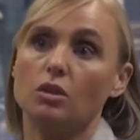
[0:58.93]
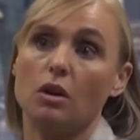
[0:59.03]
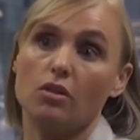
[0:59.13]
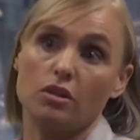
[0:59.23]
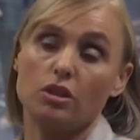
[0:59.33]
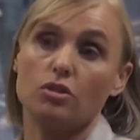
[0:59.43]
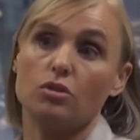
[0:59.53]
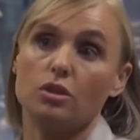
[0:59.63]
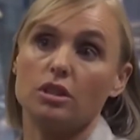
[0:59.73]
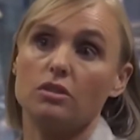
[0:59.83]
other
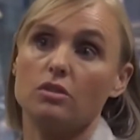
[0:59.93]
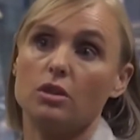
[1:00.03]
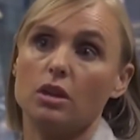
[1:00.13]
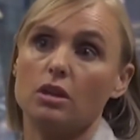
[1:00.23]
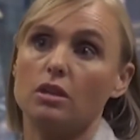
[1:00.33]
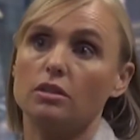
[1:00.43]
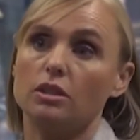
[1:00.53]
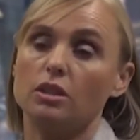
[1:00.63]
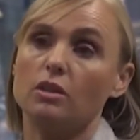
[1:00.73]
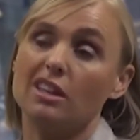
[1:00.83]
industries and
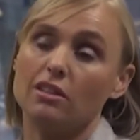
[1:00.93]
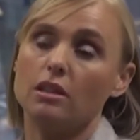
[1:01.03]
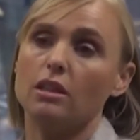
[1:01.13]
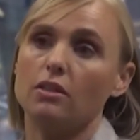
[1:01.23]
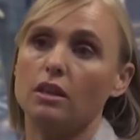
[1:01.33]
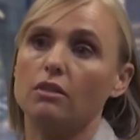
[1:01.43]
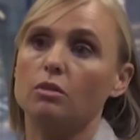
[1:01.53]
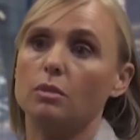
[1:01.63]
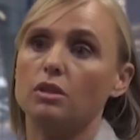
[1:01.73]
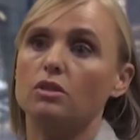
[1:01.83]
and the
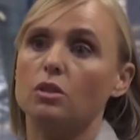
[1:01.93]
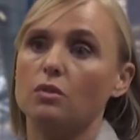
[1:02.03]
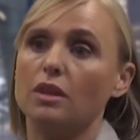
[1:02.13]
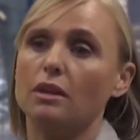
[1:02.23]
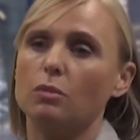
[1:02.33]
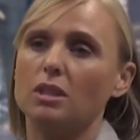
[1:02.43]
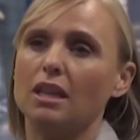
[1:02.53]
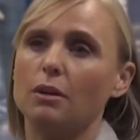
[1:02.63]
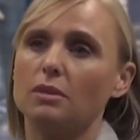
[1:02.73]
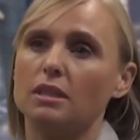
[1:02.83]
government. So that
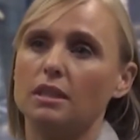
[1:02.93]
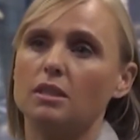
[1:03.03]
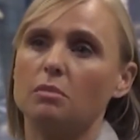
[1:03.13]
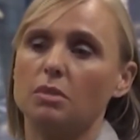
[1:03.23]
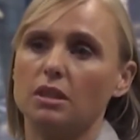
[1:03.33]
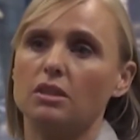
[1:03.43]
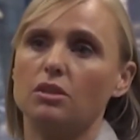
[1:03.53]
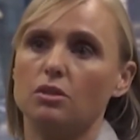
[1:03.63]
I would say is the biggest